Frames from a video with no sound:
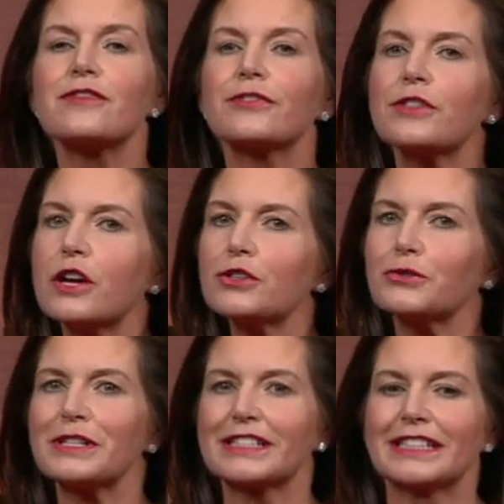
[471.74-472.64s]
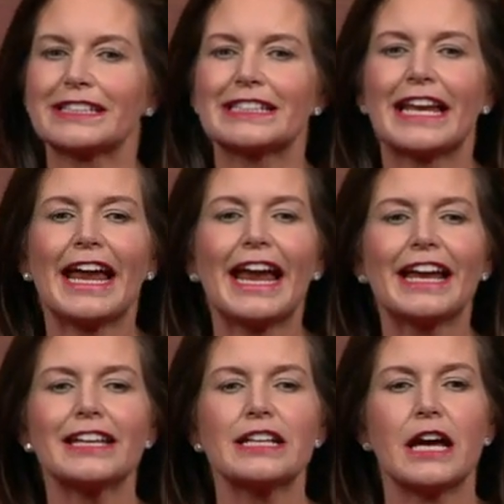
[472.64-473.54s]
For those reasons
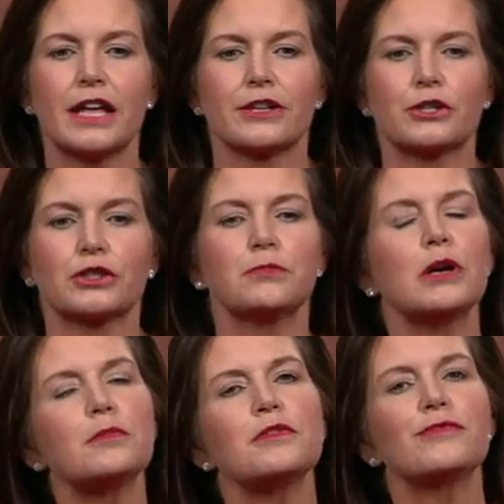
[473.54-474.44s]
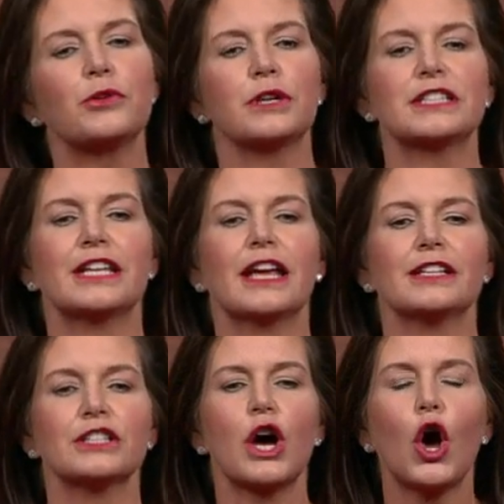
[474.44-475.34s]
and others, mobile voice
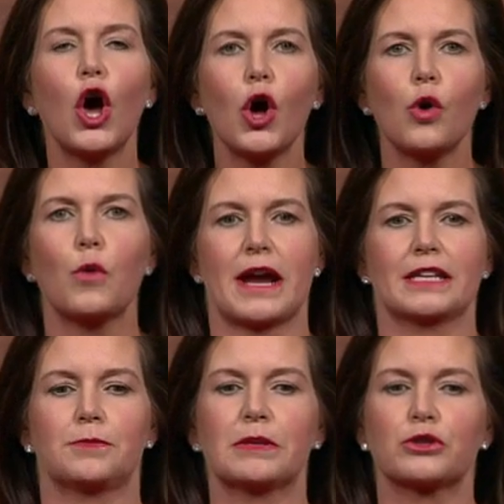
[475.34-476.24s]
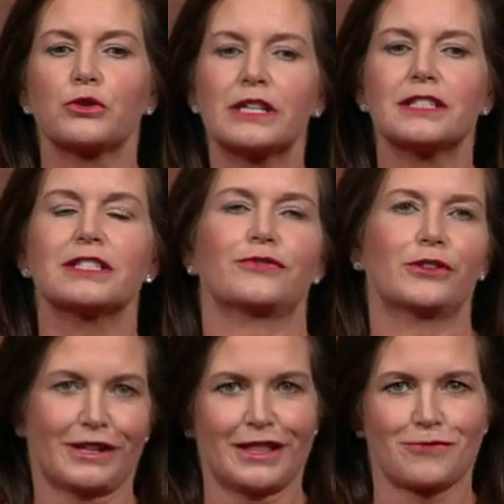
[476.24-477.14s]
has always been treated
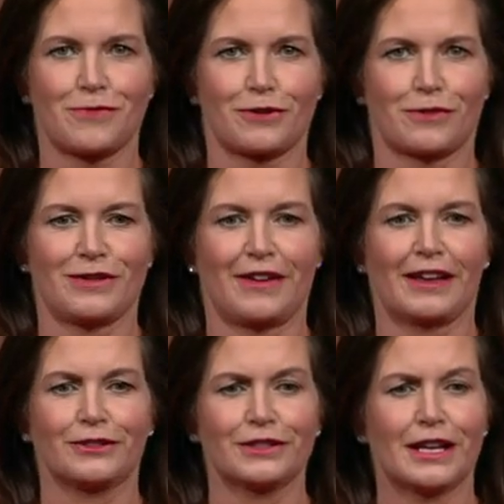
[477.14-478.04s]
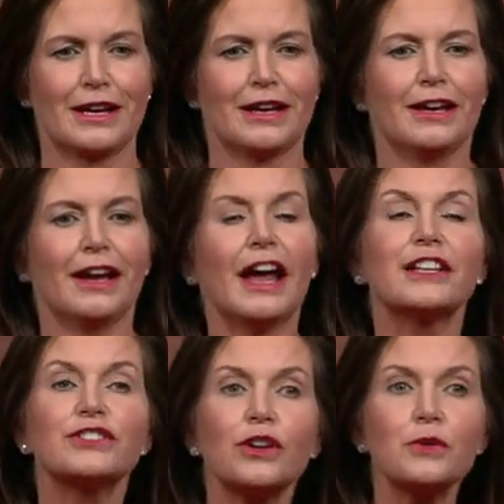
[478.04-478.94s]
differently than rotary phones,
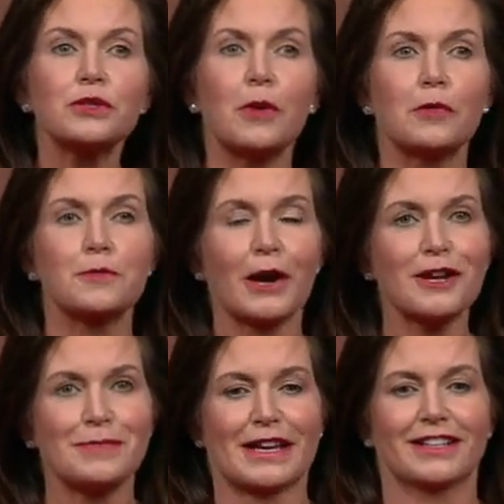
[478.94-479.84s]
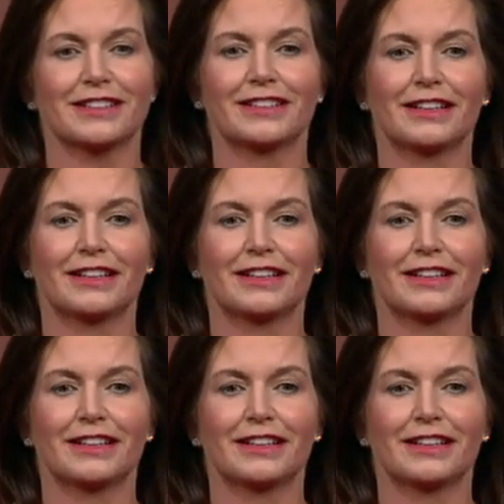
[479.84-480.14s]
and so has mobile broadband.